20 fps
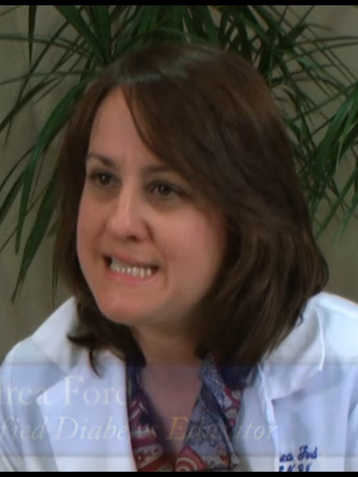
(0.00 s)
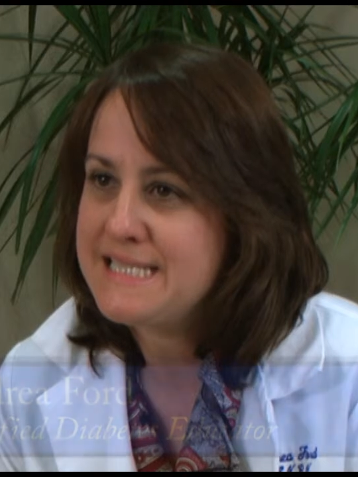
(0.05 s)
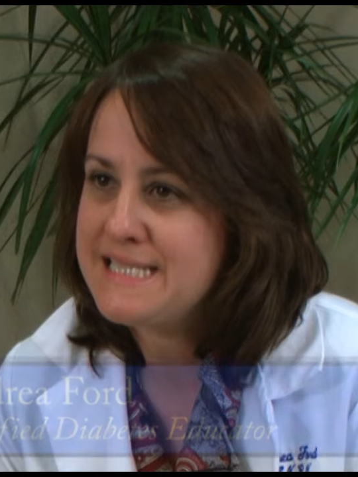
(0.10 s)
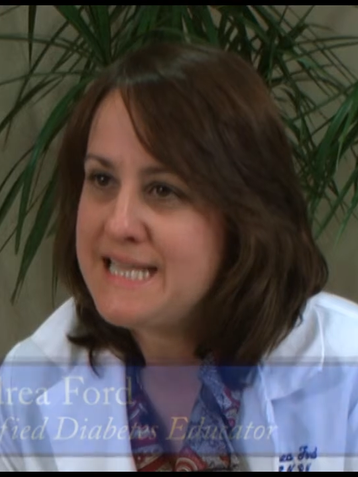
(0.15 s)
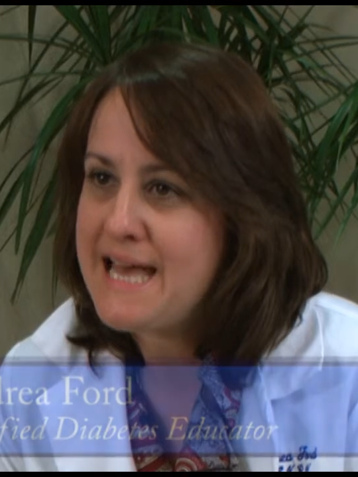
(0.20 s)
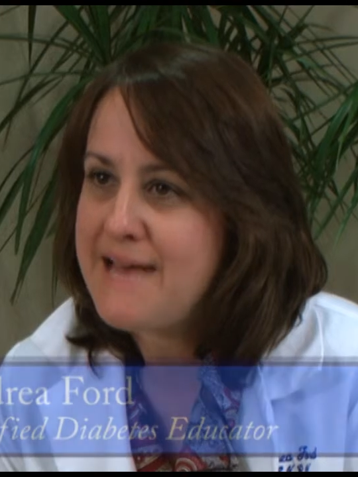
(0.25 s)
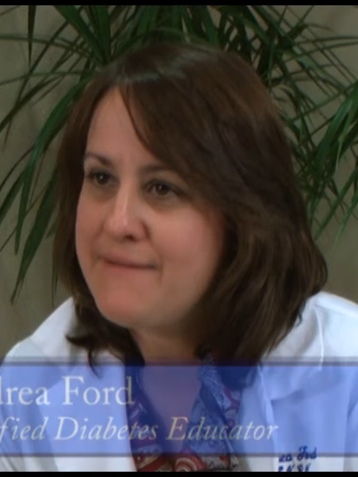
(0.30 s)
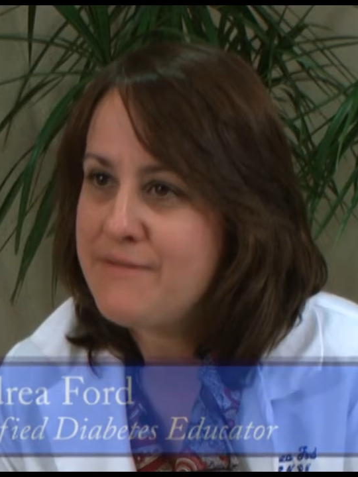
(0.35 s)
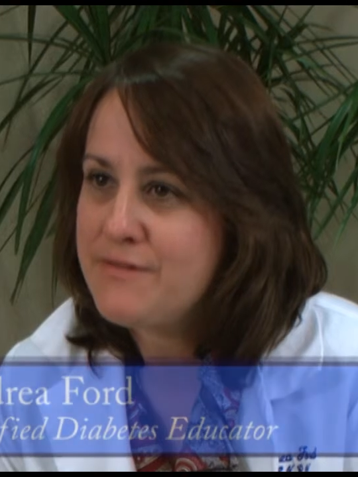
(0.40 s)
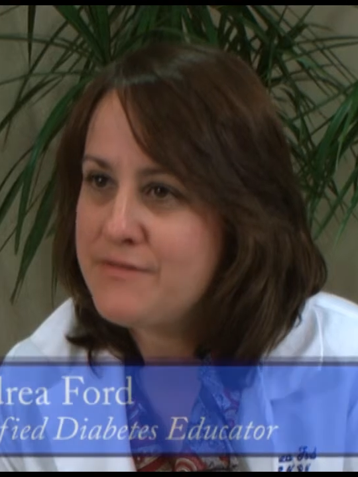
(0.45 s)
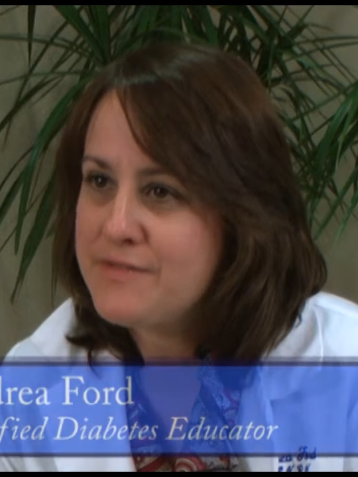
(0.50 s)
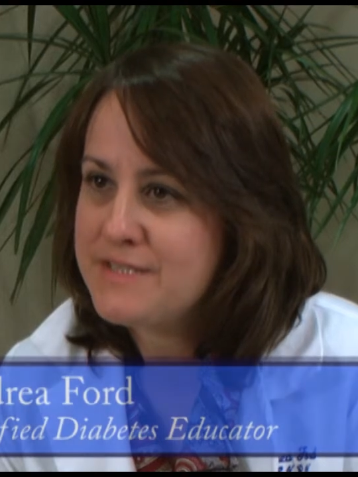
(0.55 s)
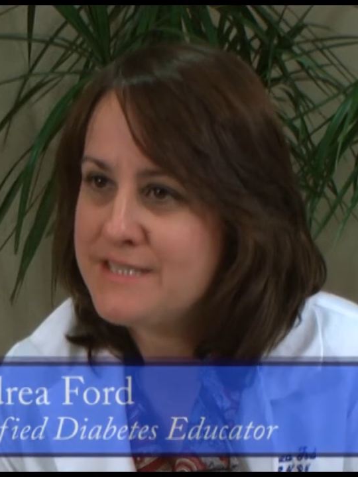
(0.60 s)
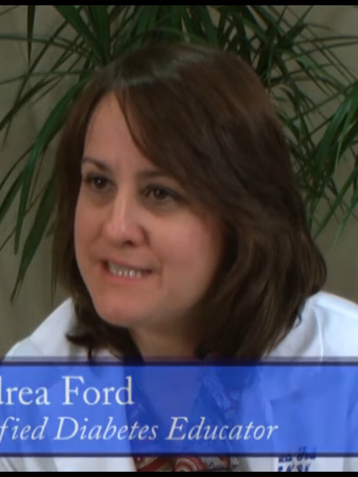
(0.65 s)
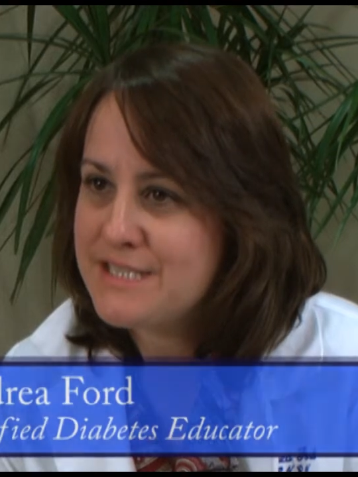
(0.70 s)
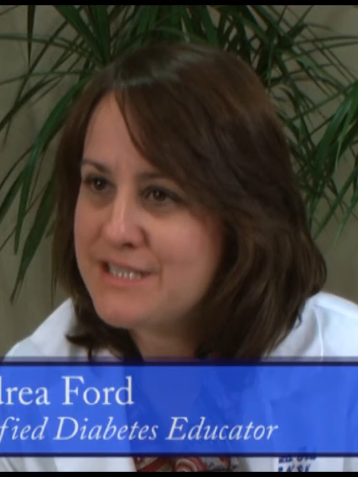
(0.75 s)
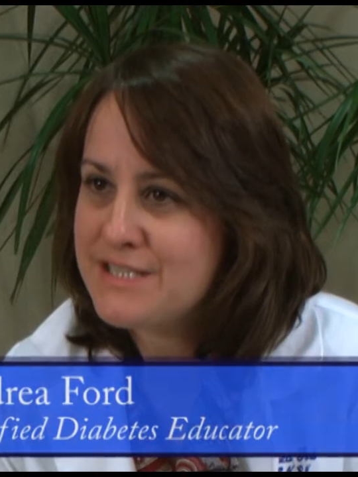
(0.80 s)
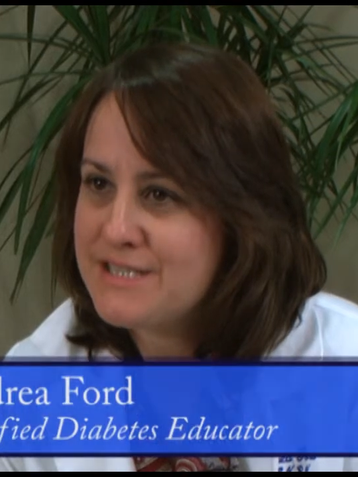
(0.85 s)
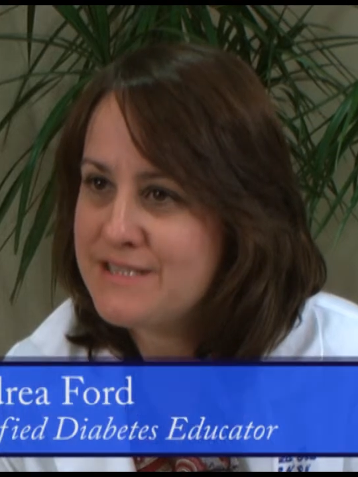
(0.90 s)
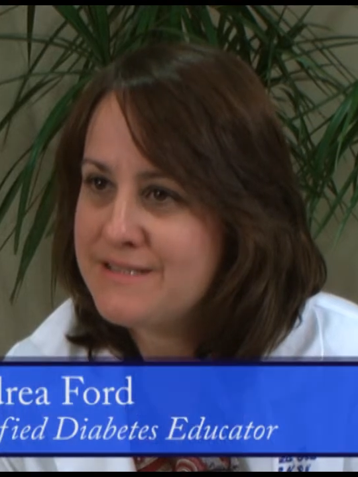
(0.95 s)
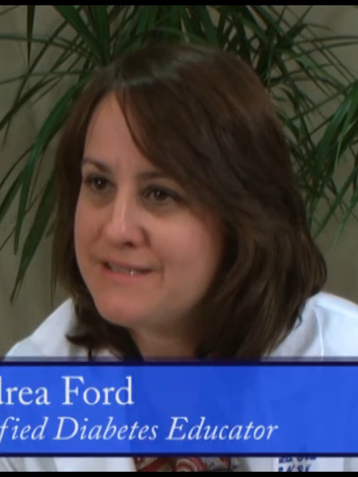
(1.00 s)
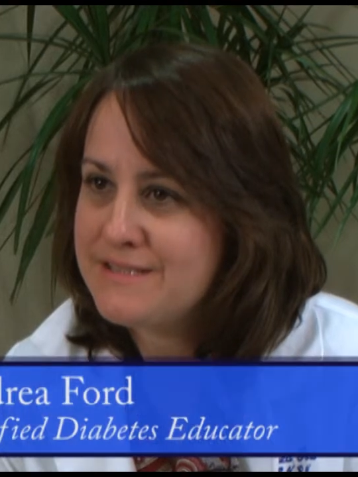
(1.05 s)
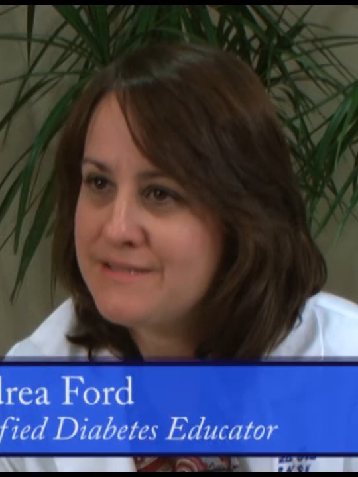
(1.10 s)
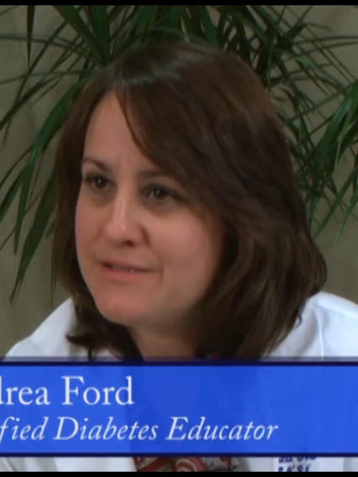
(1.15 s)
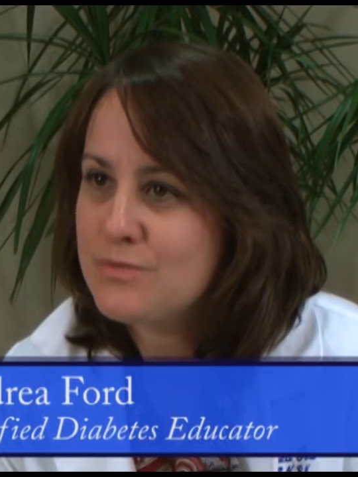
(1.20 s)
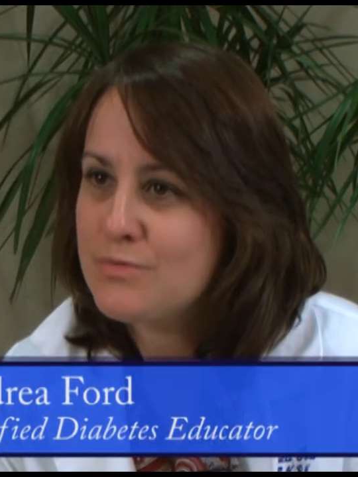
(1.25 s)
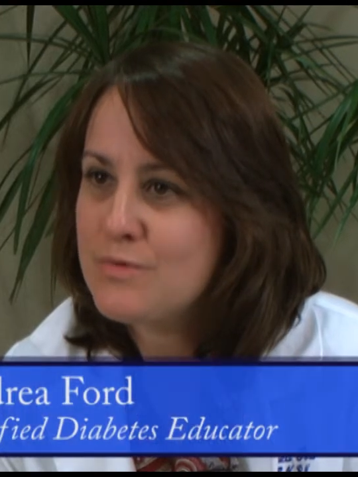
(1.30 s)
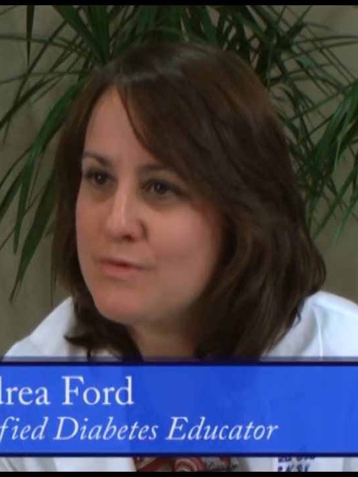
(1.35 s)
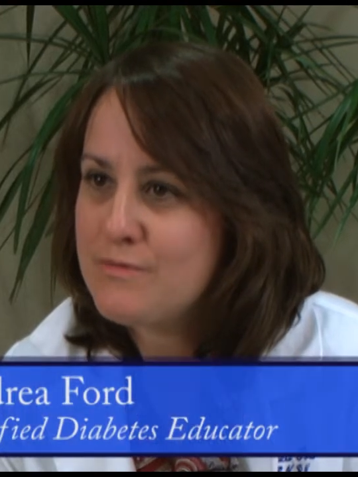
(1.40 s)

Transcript: need to have a physician's